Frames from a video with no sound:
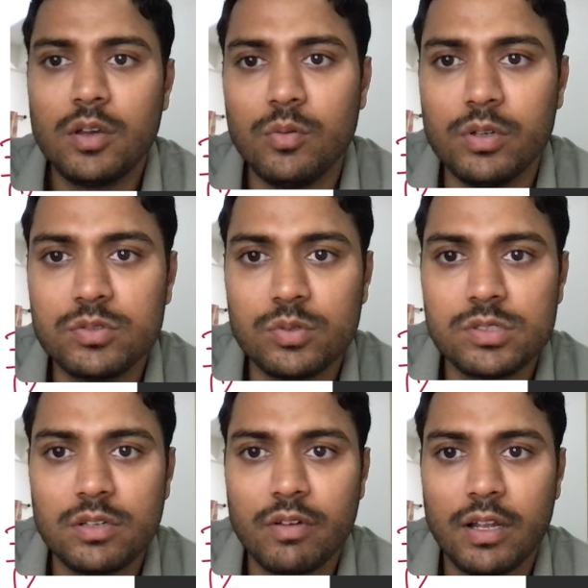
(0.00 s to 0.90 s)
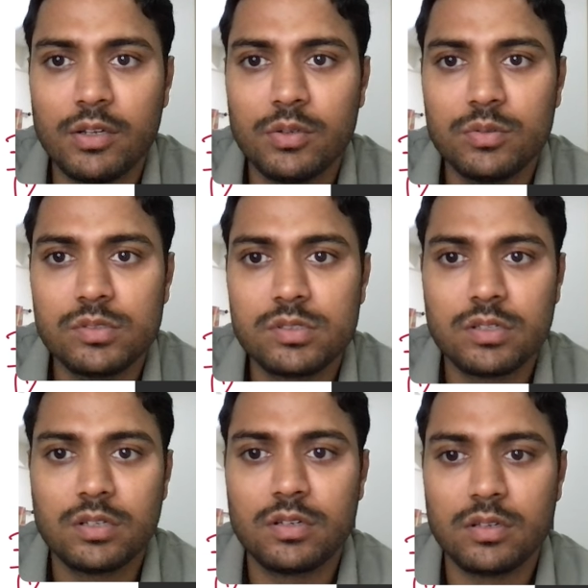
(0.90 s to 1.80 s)
we switch the values
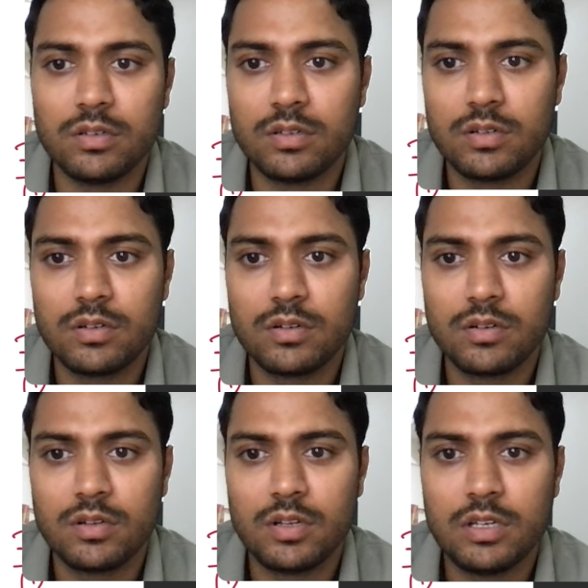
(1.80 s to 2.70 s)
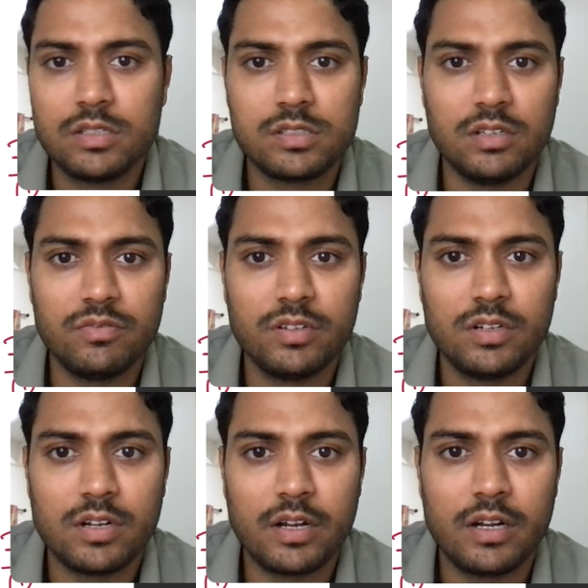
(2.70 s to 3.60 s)
here. Stephen
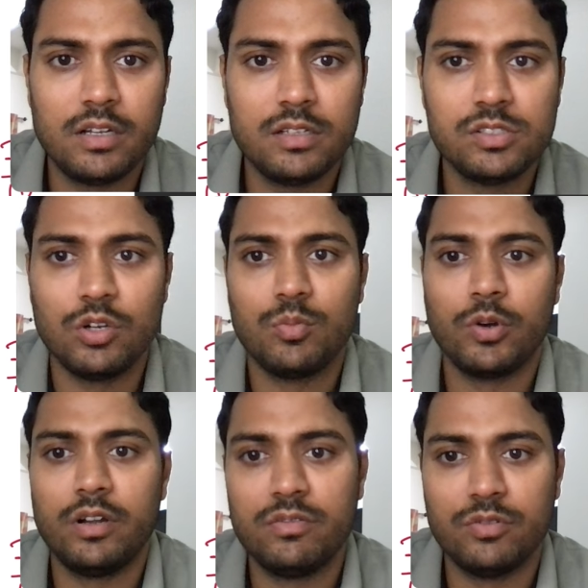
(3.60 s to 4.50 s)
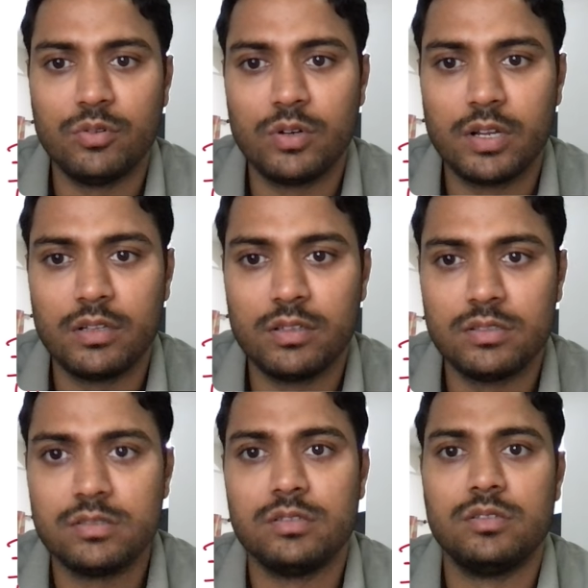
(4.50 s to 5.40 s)
red is 0.4 and
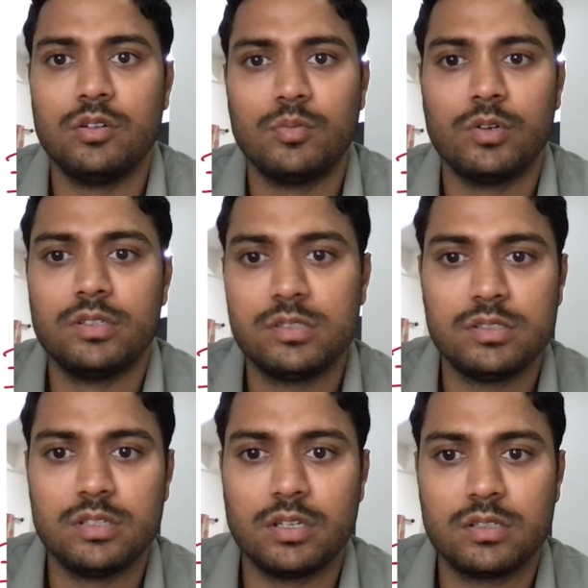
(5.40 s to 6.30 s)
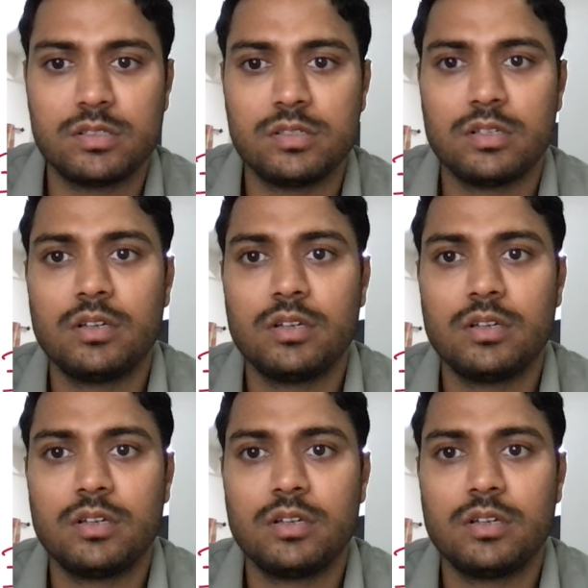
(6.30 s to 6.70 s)
this is 0.6.